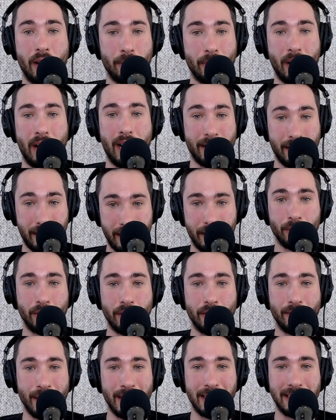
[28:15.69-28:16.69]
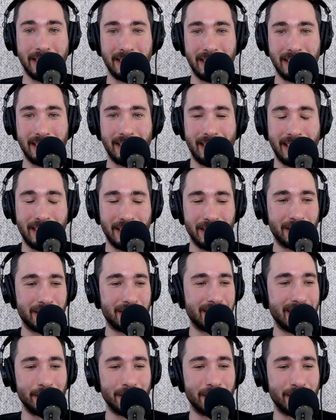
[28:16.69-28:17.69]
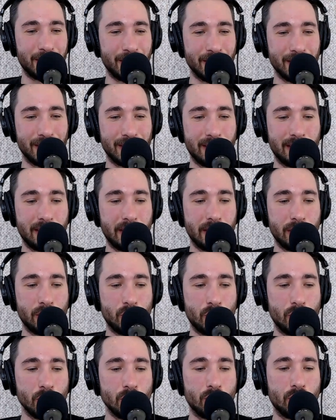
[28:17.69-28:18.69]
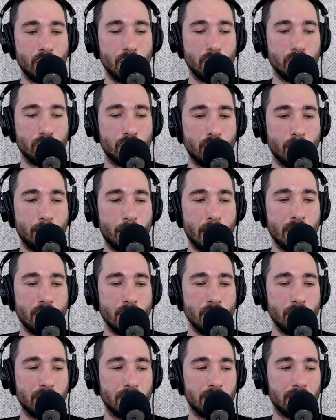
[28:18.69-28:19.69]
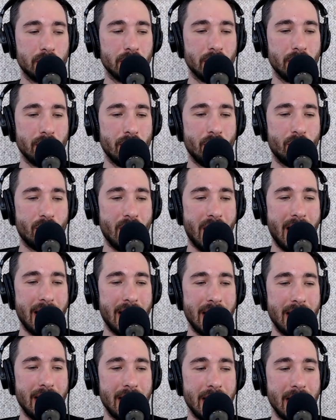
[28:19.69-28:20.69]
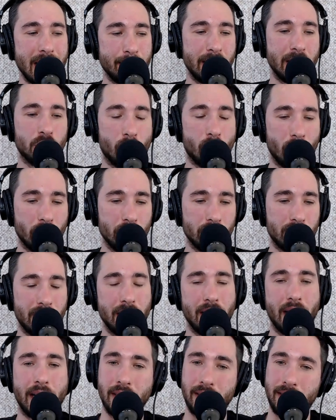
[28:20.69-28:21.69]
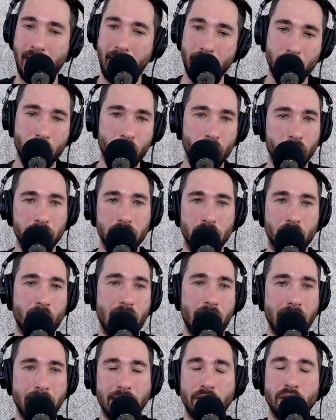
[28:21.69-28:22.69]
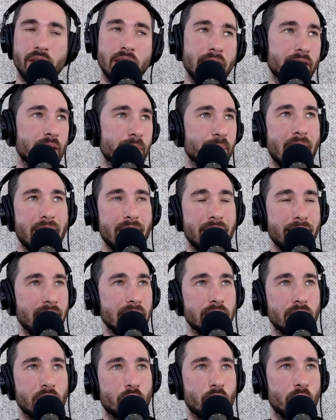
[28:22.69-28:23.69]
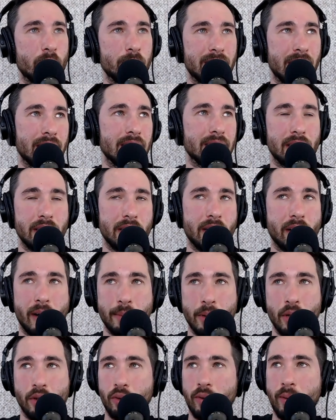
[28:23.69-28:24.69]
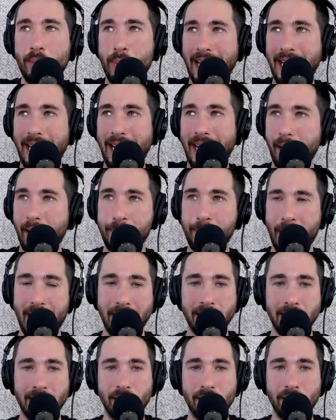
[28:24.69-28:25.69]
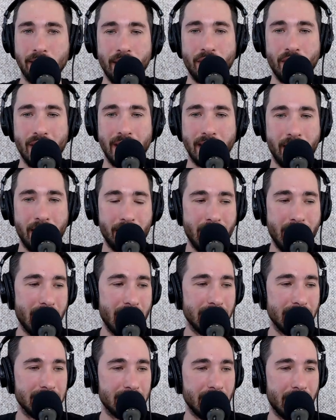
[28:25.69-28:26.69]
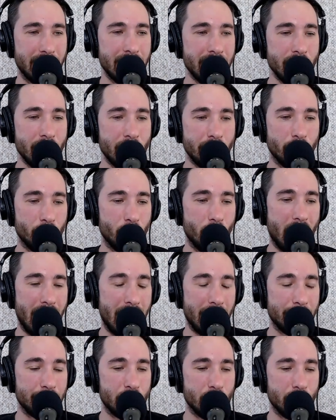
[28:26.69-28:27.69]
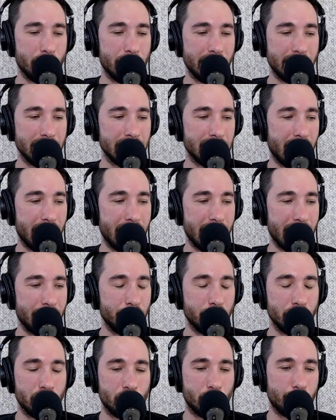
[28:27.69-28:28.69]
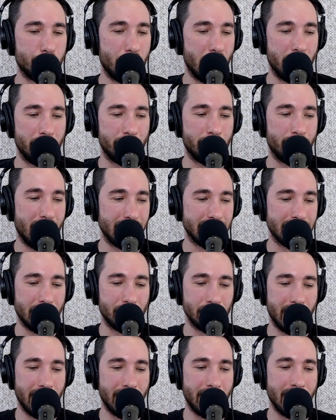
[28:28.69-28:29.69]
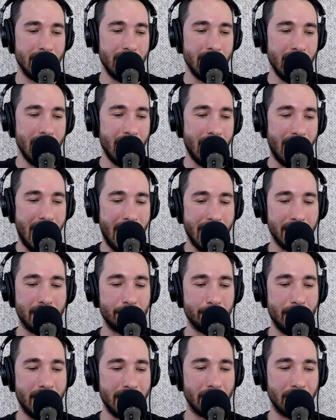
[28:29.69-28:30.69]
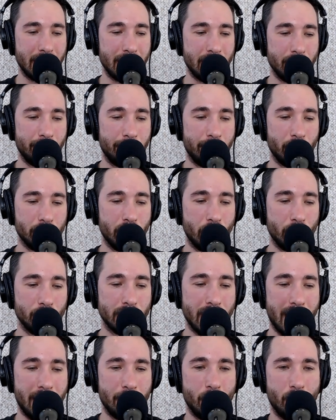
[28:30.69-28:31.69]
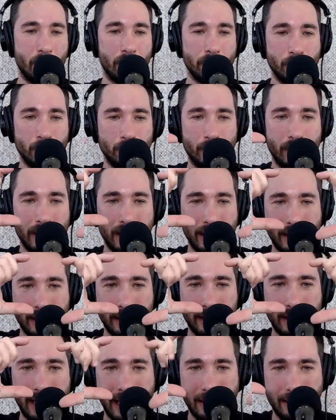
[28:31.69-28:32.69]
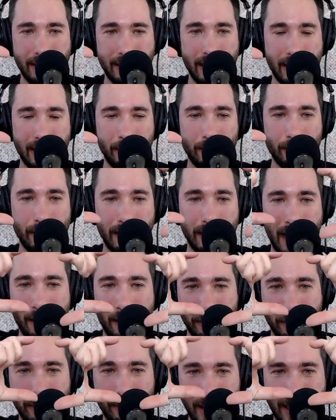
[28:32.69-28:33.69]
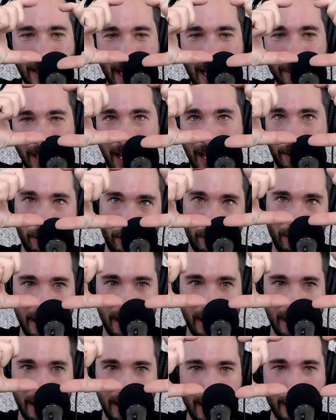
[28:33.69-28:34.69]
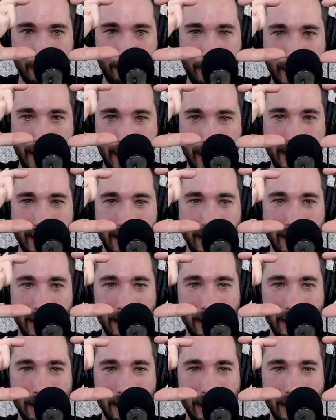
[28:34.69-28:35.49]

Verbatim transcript: Of, I, I need one of these. It's like just, it was just to to to produce that image quality. Like you say, the colors are great. It doesn't even matter that it's a crop sensor. You know, I'm not doing big ad campaigns or anything like that. It's like yeah. for what I'm doing, it's like it was just perfect. And I was like, I can make the photos I want with a either without with a camera like what this this big.